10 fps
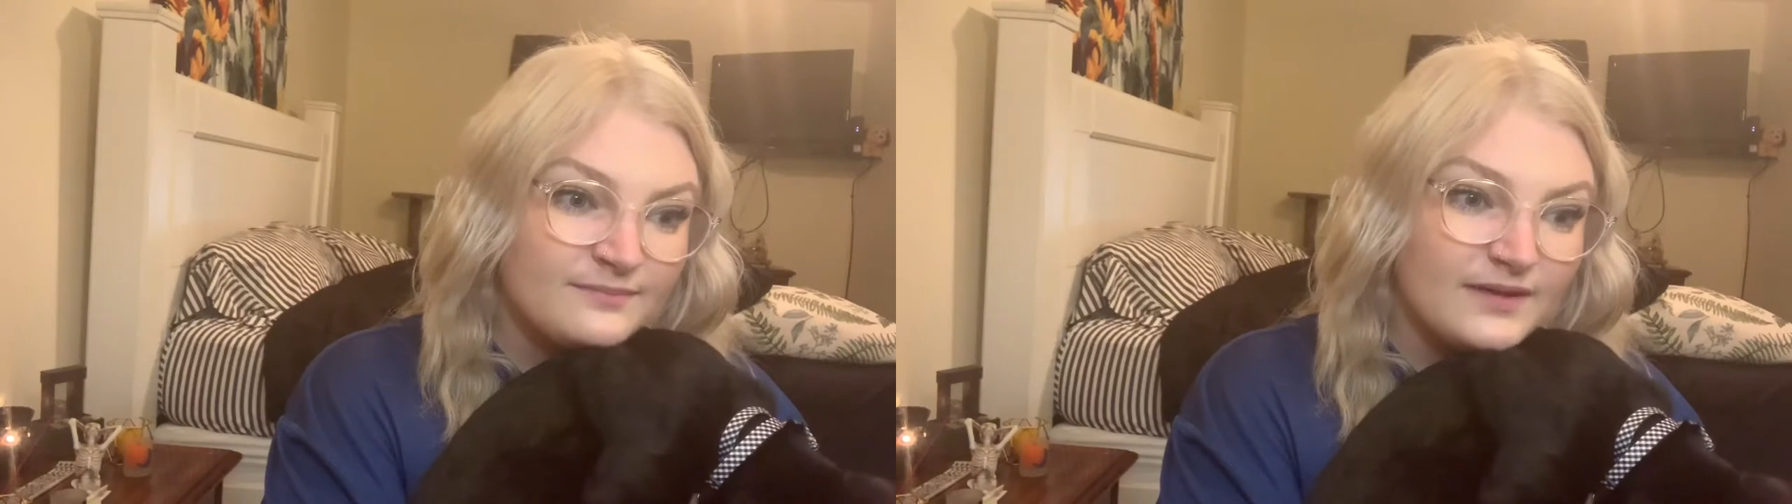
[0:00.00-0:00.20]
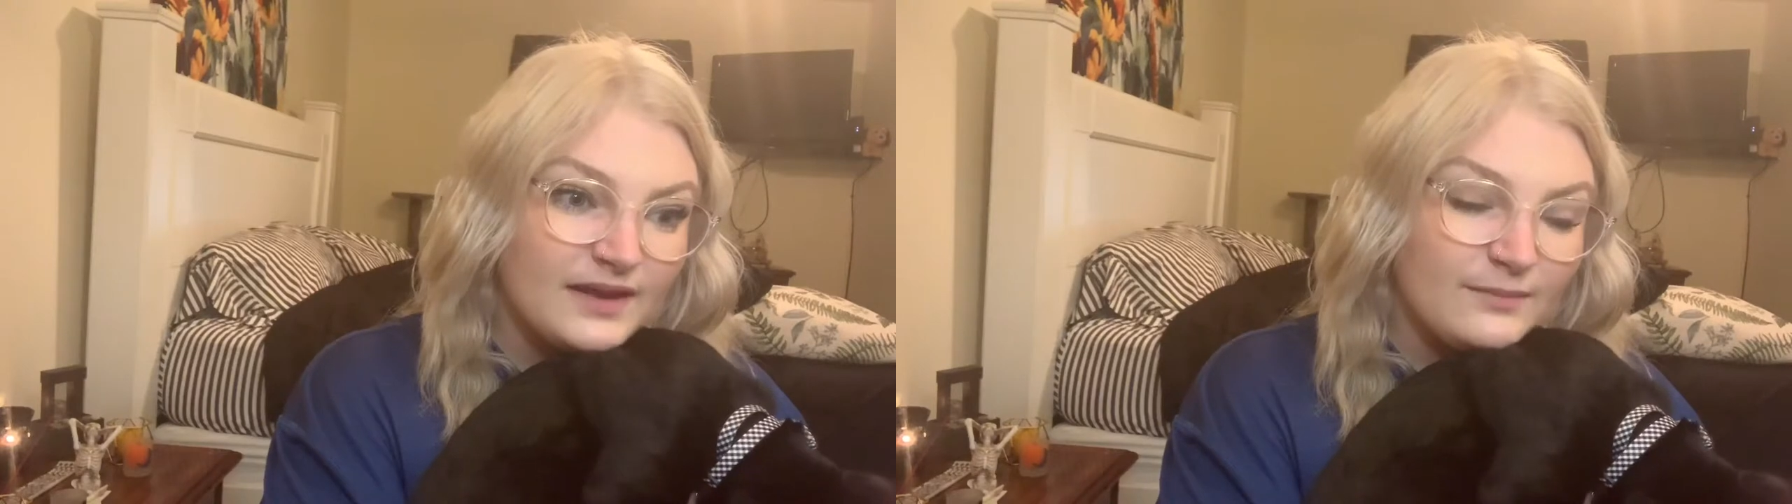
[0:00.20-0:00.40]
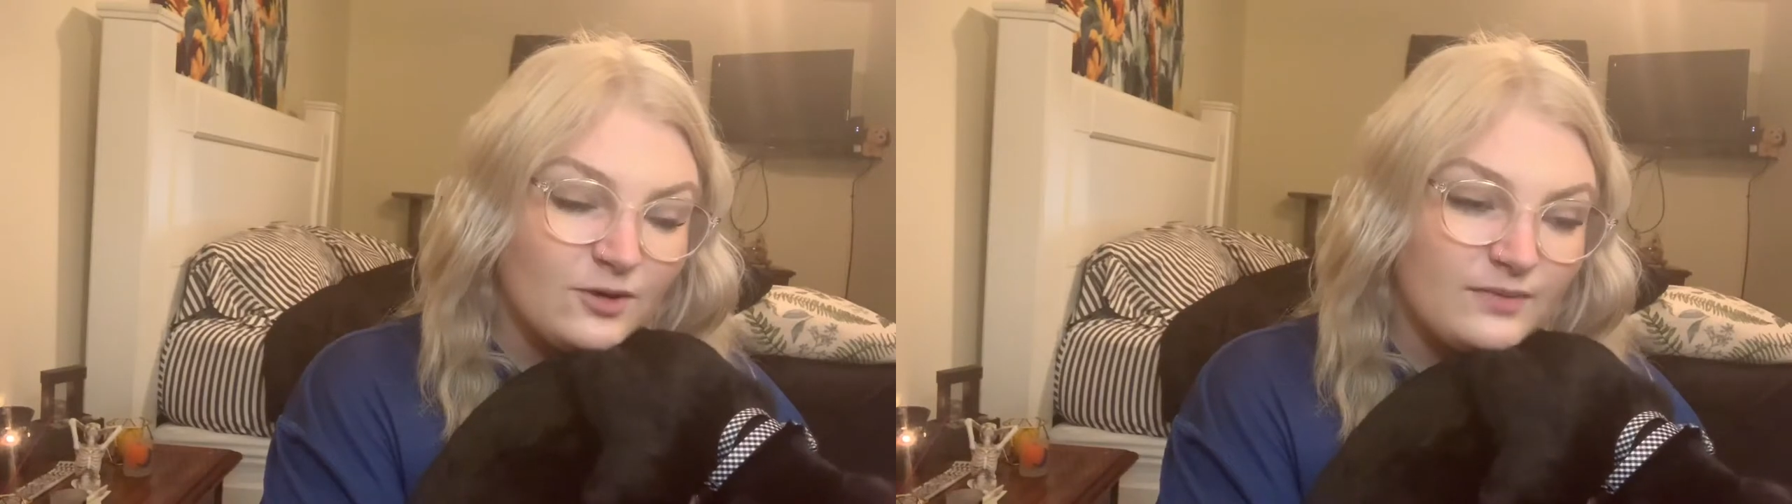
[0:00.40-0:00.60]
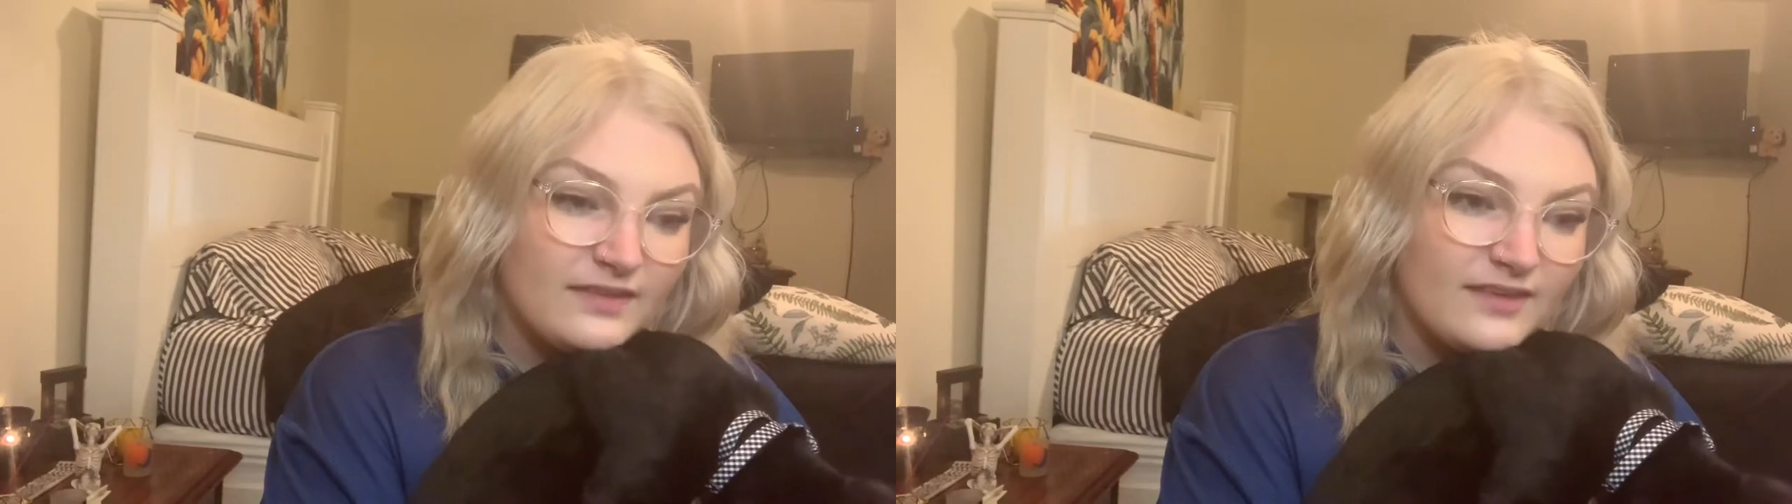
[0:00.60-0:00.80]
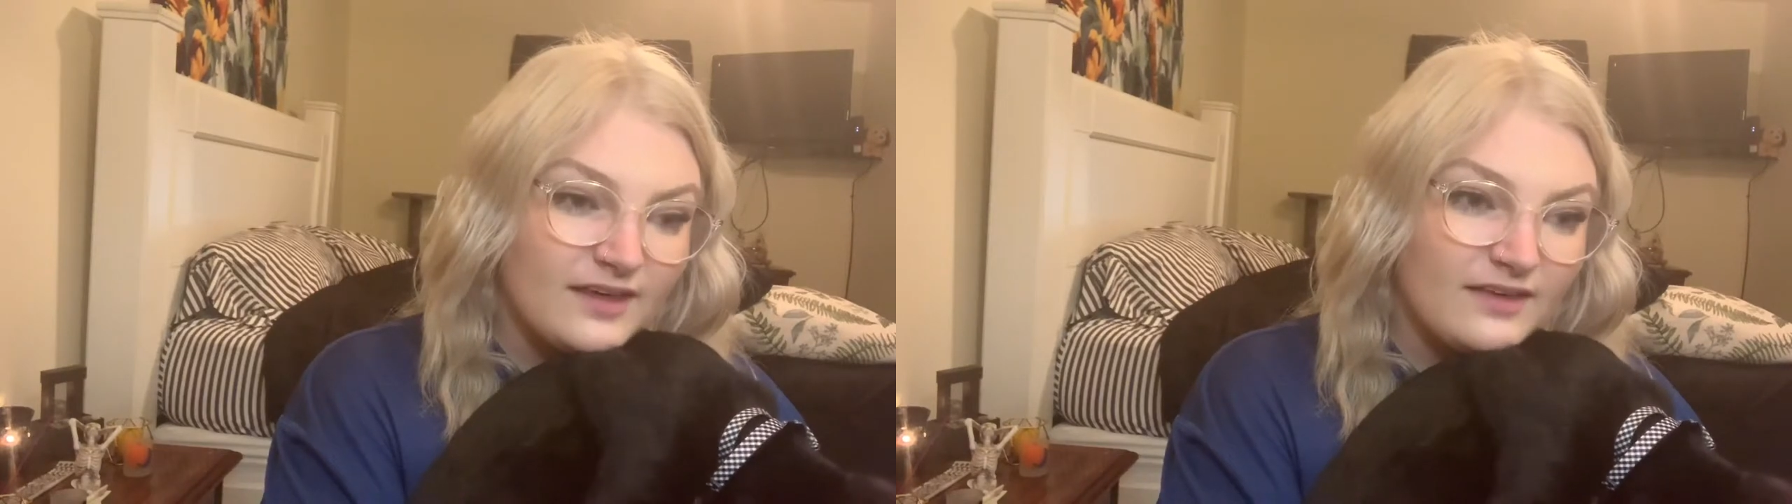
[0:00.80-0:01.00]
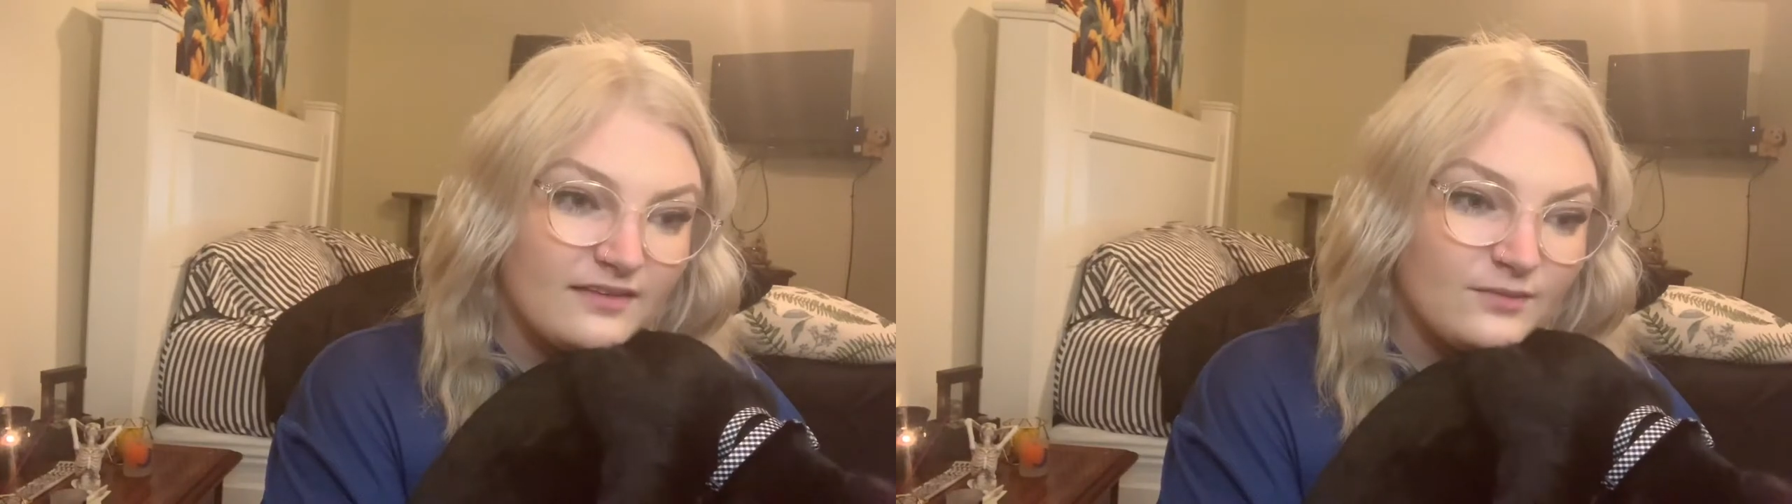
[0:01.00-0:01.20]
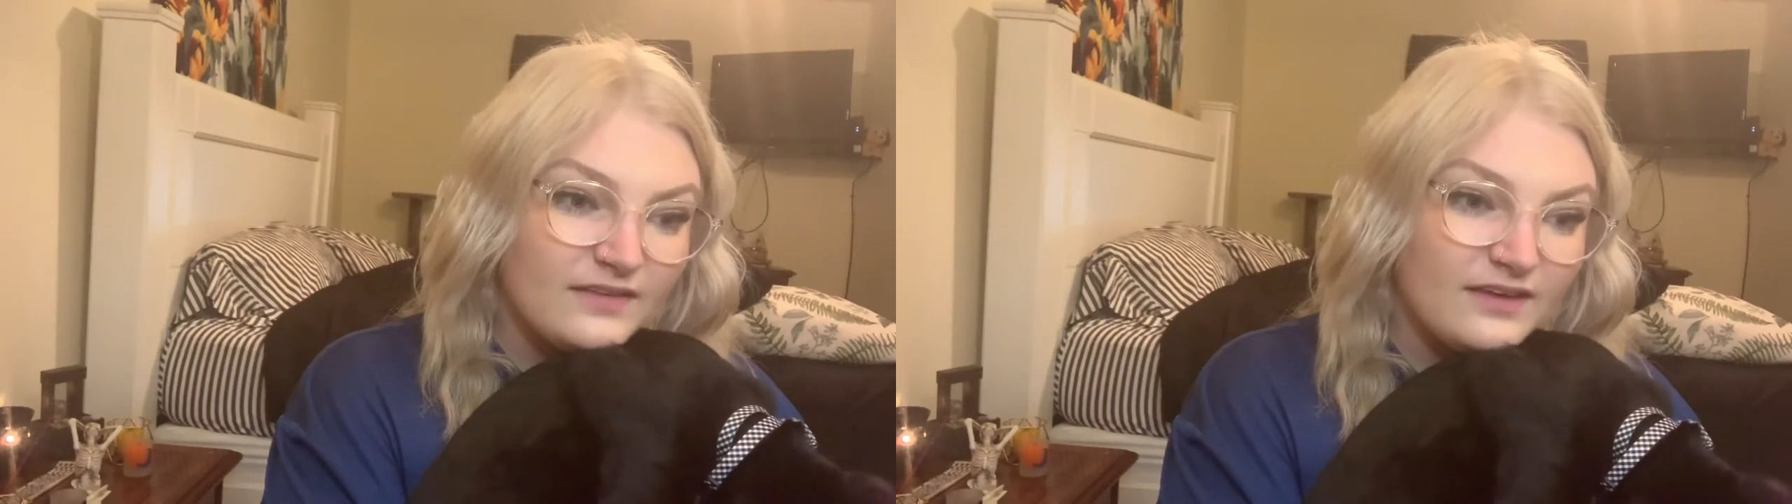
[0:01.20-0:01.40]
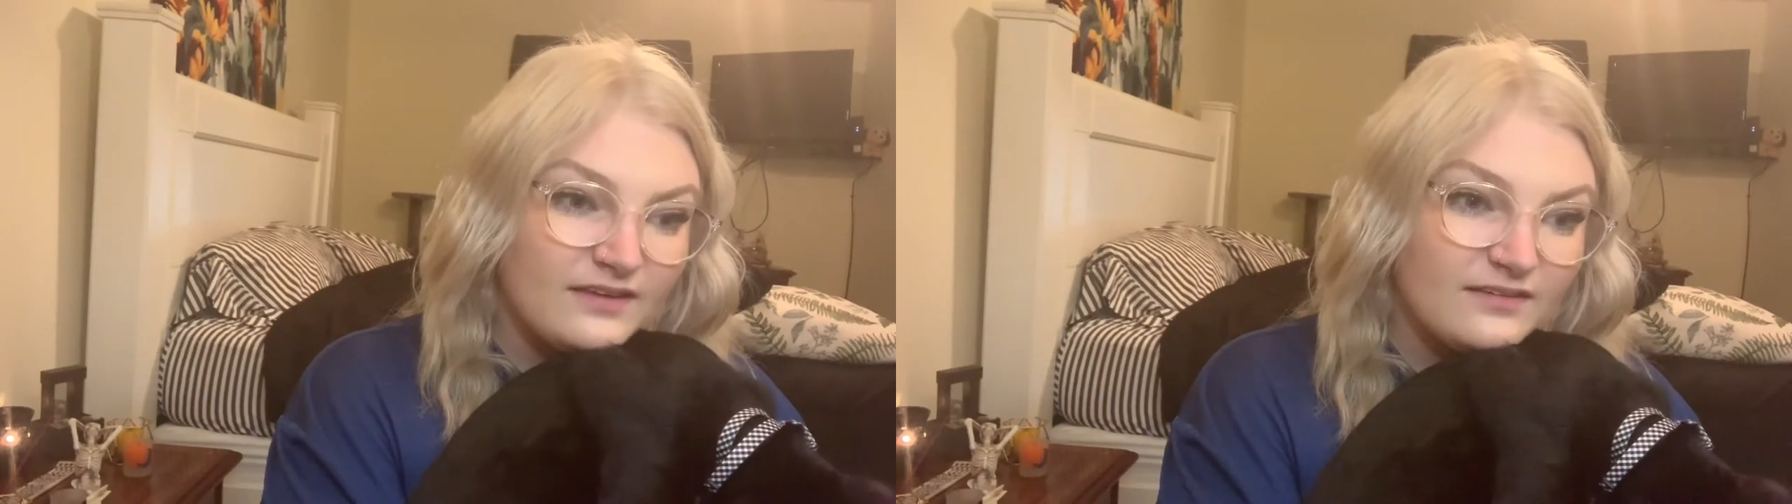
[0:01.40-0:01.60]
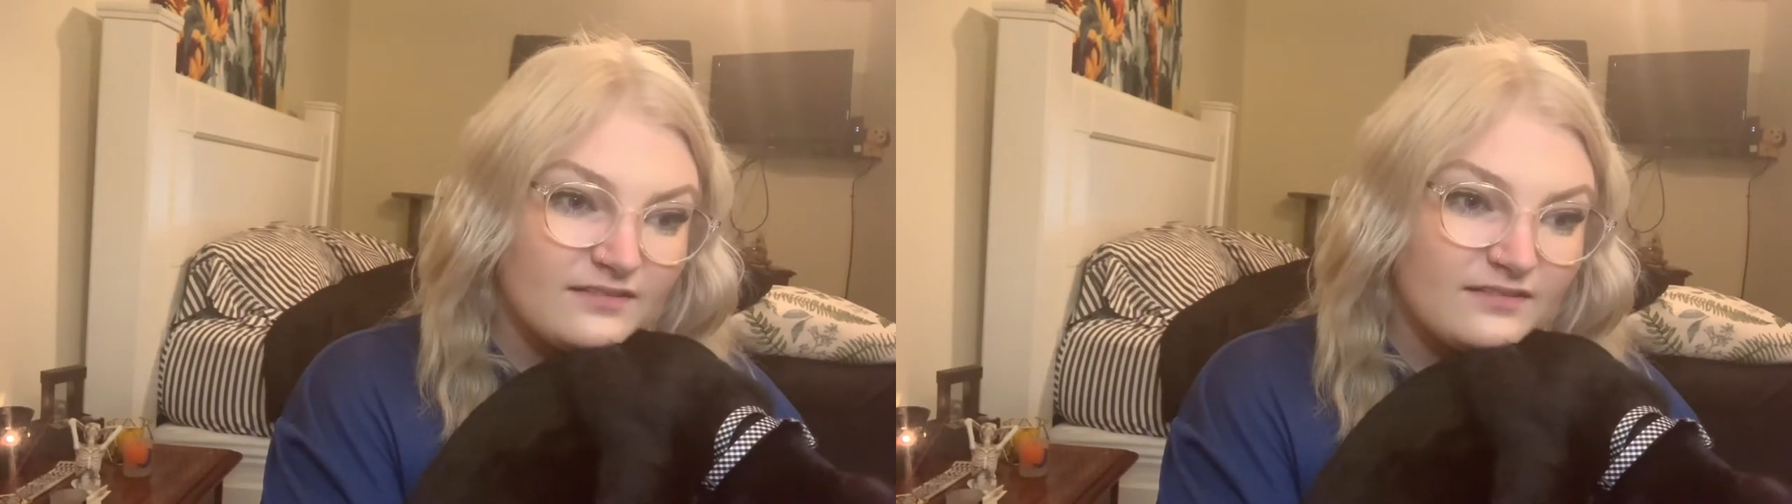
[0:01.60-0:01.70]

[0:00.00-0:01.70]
And I'm hoping that when they